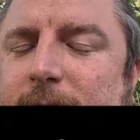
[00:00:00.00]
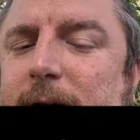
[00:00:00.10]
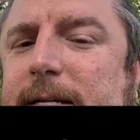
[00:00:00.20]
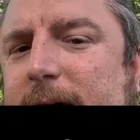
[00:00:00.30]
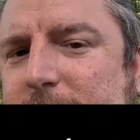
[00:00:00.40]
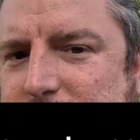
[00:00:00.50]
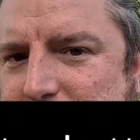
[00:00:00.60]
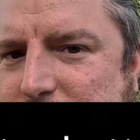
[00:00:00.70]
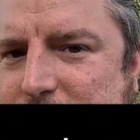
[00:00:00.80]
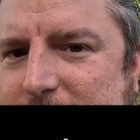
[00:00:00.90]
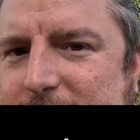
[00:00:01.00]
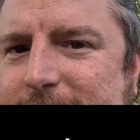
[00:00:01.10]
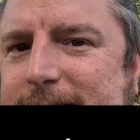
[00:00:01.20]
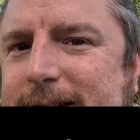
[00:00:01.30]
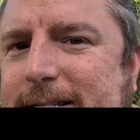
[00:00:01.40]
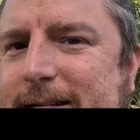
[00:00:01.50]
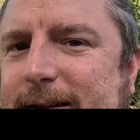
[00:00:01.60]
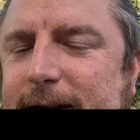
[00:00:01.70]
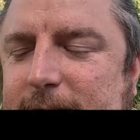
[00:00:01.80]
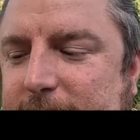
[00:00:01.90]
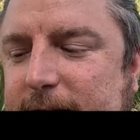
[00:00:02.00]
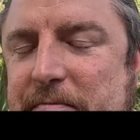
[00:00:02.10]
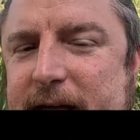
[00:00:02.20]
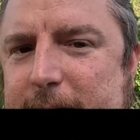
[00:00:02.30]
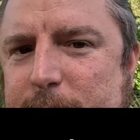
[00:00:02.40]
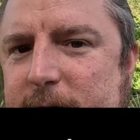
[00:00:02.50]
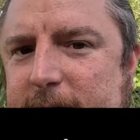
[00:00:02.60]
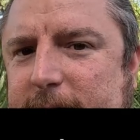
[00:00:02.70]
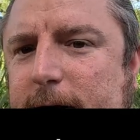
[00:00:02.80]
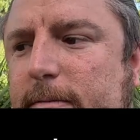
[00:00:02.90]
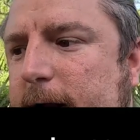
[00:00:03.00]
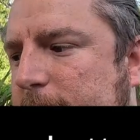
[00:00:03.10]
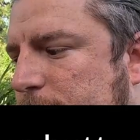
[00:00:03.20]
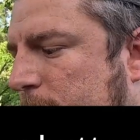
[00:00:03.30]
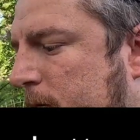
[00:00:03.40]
and take another shot and get that bracketed range.